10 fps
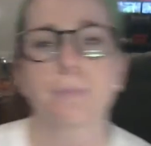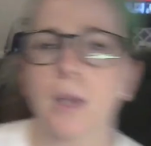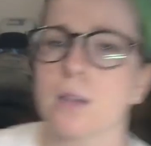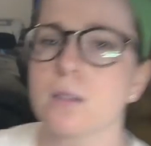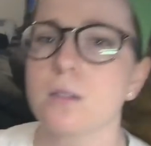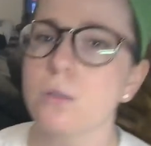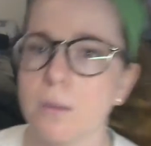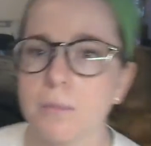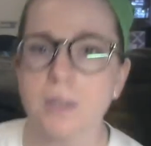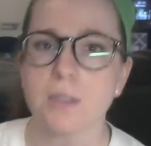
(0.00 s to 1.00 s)
has to do
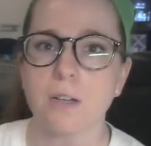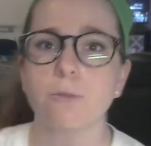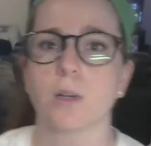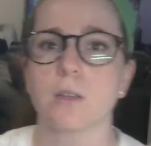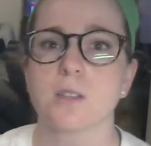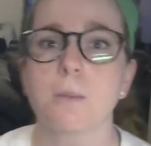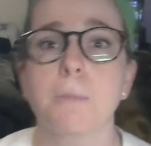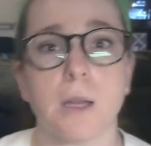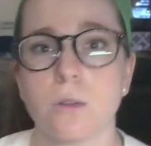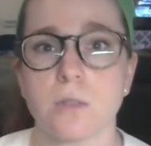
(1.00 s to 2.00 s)
something different to
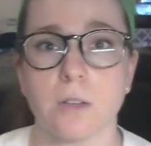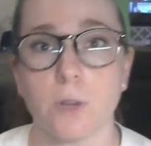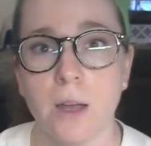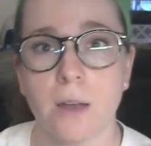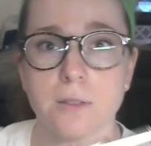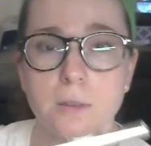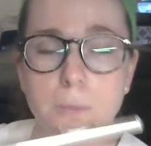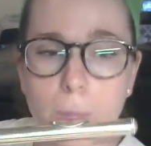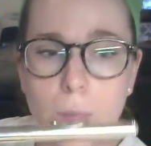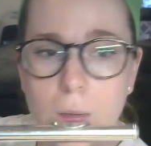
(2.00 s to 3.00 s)
play those different Fs.
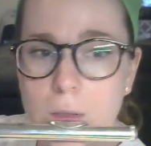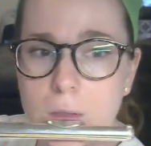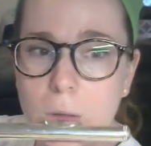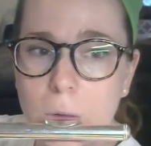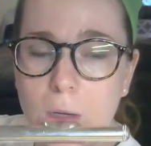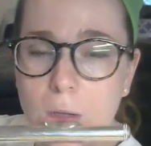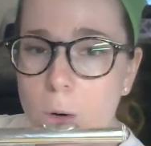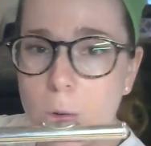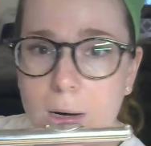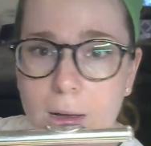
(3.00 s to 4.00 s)
So the
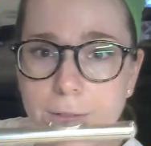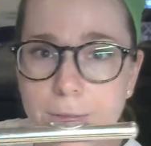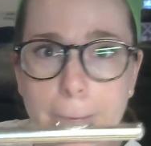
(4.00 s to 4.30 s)
lower F